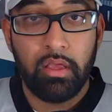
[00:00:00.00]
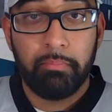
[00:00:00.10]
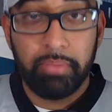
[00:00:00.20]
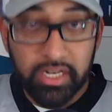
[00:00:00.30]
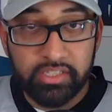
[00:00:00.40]

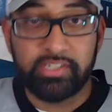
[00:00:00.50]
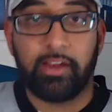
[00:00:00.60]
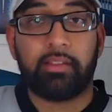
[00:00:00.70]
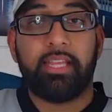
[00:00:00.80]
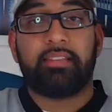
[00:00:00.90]
But it
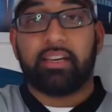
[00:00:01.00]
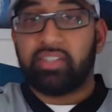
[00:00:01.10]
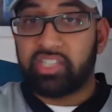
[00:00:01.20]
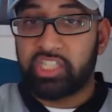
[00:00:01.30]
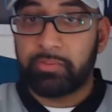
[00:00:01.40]
certainly does
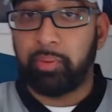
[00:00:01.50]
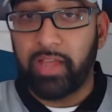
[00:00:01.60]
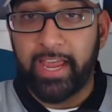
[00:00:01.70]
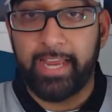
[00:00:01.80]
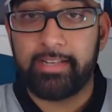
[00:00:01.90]

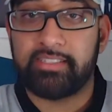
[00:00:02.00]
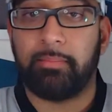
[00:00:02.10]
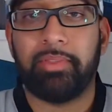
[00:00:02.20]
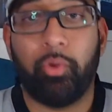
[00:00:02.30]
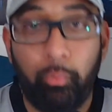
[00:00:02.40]
explain
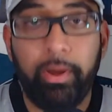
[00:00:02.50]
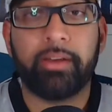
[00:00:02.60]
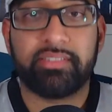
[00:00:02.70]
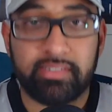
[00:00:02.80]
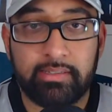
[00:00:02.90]
some of the
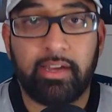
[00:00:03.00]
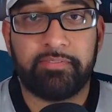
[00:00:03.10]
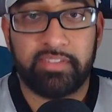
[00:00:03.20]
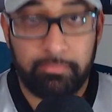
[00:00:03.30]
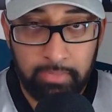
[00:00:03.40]
weird
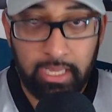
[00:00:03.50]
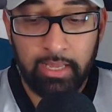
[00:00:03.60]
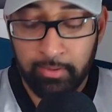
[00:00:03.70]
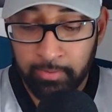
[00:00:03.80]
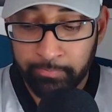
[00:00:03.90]
stuff to
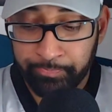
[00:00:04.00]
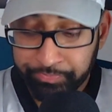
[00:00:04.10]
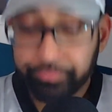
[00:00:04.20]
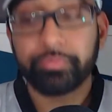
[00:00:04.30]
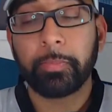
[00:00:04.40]
me
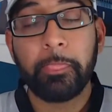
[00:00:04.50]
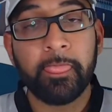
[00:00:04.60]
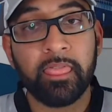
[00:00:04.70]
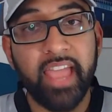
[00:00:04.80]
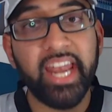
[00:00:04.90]

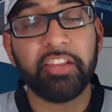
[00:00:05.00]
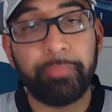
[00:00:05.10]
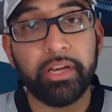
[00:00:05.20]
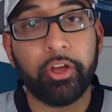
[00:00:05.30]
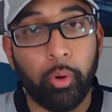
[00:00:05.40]
that has
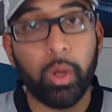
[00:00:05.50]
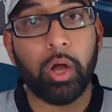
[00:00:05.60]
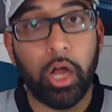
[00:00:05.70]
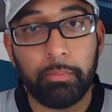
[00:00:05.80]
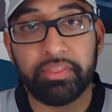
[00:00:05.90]
been going
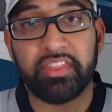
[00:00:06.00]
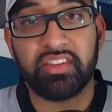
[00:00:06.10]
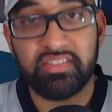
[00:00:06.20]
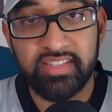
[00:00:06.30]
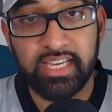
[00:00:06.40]
on with
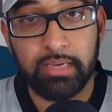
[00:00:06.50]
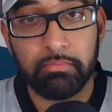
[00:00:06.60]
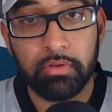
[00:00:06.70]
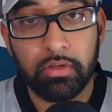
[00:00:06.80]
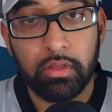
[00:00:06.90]
this
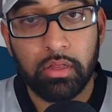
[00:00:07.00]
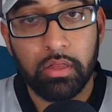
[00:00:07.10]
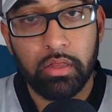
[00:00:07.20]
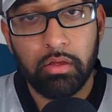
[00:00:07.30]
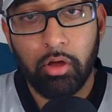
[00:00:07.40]
team
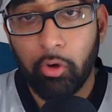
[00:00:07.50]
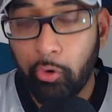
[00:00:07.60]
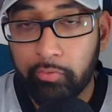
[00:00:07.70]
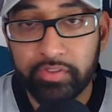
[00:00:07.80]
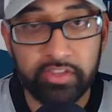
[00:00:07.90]

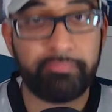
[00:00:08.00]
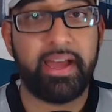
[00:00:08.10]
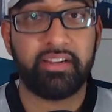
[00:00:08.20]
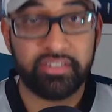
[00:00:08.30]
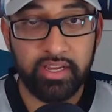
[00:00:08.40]
over this
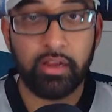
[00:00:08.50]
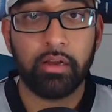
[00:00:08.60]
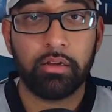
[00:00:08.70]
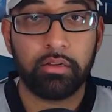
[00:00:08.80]
past year.